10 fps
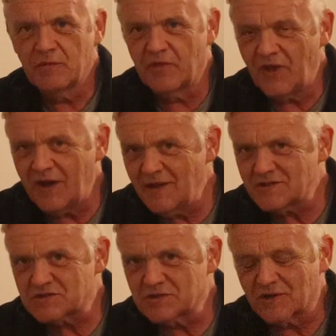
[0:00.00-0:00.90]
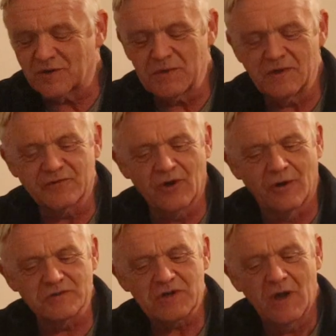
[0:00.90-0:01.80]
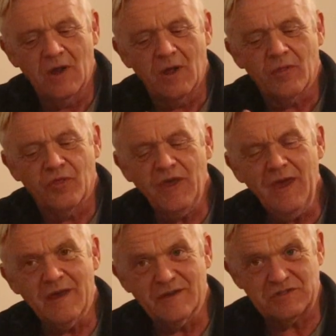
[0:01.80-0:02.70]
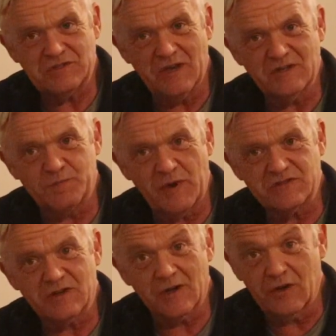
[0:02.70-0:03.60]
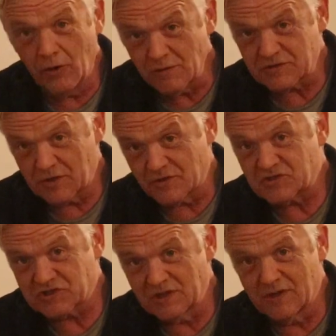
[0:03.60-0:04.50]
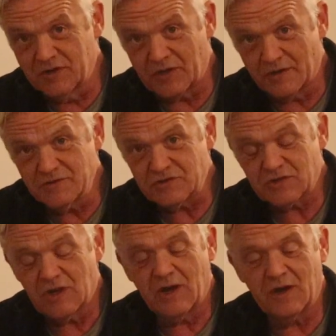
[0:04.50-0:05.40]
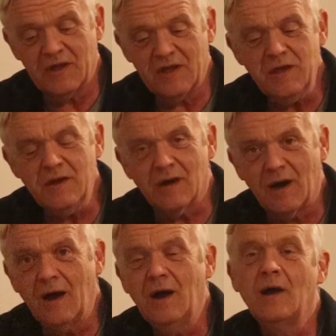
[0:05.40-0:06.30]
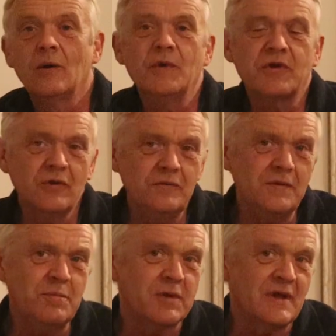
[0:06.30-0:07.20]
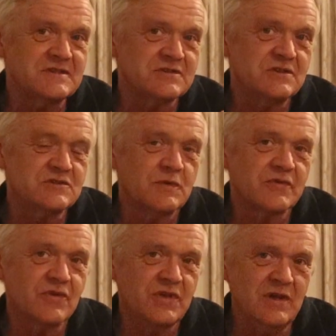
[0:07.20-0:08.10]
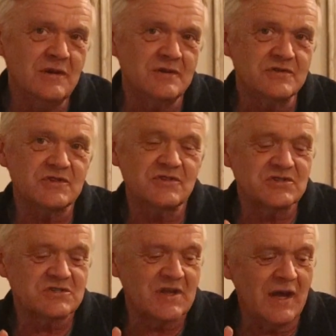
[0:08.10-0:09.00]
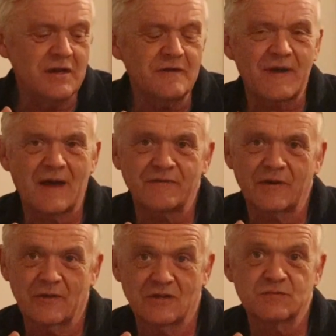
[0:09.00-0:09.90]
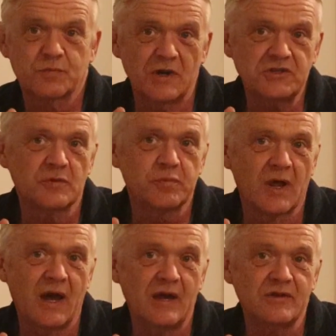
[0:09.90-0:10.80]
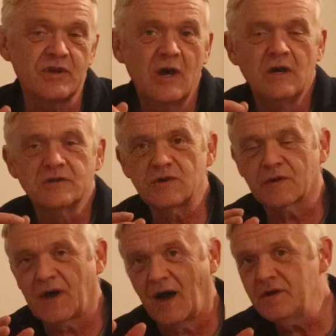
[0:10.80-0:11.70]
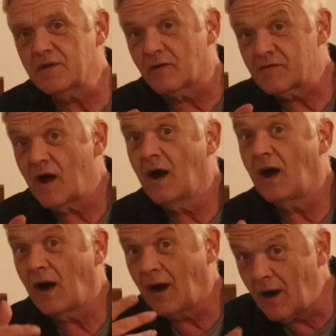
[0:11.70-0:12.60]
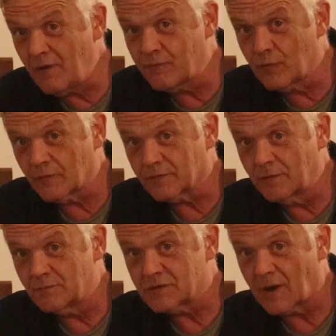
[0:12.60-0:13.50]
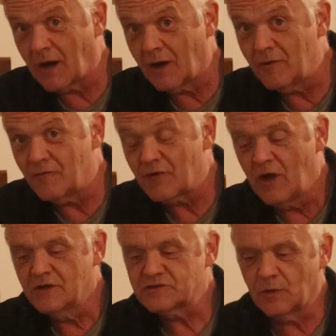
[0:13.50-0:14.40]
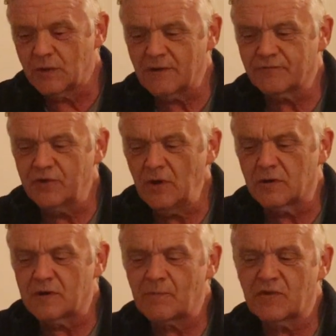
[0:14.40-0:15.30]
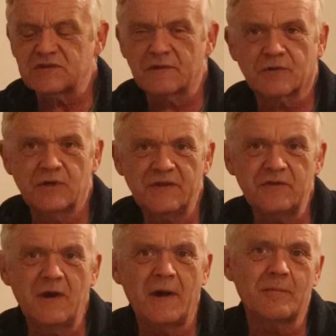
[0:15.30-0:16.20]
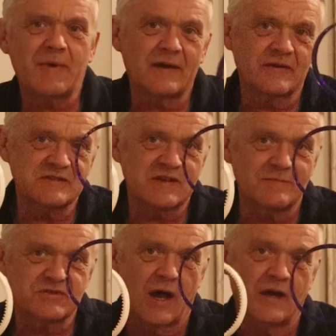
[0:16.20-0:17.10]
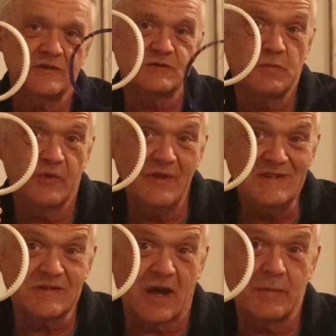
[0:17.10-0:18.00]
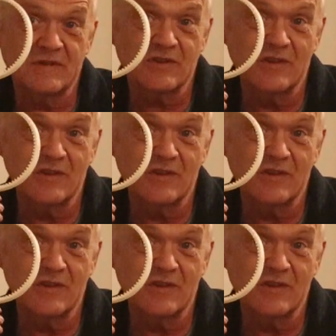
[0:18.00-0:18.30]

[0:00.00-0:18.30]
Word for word: But then it struck me, of course, this is basically also cylinders, and here we could replace these with gears instead of having this pressure plate. So kind of a half Wolfrom drive. So what I've done is I've created in the band the same size, but this time